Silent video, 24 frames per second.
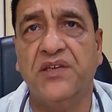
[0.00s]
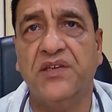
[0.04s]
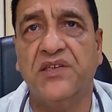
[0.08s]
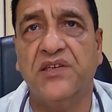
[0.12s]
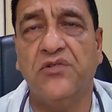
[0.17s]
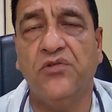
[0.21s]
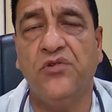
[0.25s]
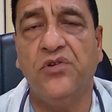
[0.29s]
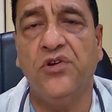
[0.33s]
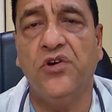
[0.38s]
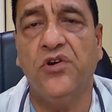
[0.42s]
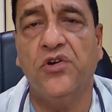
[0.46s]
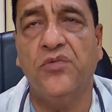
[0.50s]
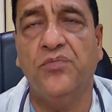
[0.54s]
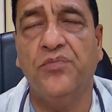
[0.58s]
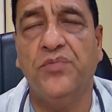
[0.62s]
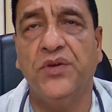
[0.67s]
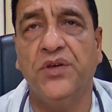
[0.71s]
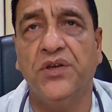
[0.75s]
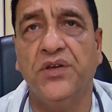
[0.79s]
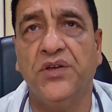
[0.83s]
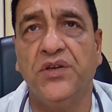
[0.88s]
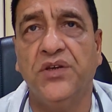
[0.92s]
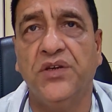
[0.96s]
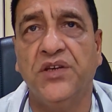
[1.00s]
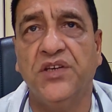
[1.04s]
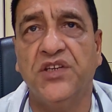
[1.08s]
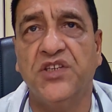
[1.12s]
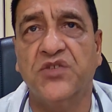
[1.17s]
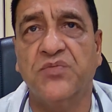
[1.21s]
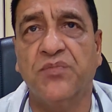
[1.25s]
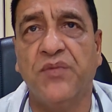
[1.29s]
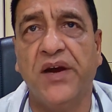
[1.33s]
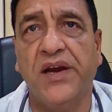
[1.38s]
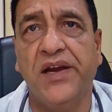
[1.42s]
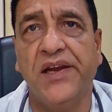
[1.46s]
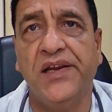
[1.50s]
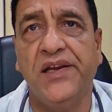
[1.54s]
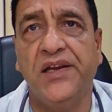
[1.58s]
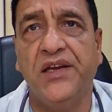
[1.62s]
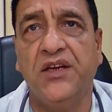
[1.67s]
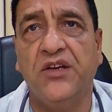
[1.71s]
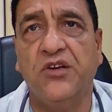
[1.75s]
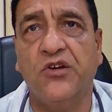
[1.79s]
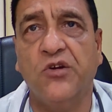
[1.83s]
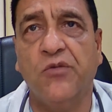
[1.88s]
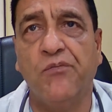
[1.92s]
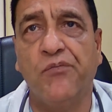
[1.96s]
Patient will not be
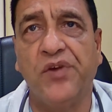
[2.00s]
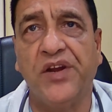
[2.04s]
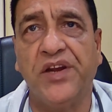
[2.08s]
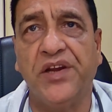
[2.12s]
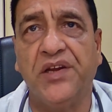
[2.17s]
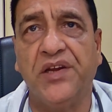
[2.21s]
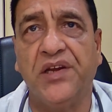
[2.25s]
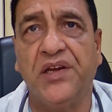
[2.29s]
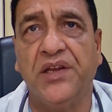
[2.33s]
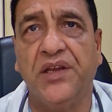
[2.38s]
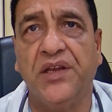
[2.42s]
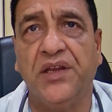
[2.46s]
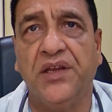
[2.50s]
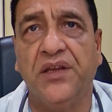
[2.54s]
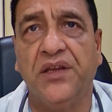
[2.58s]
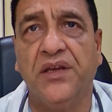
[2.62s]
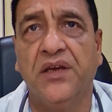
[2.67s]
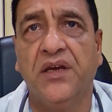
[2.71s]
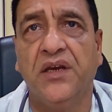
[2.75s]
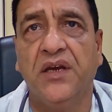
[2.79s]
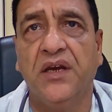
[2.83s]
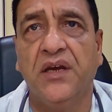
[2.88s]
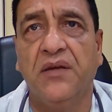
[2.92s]
smile completely.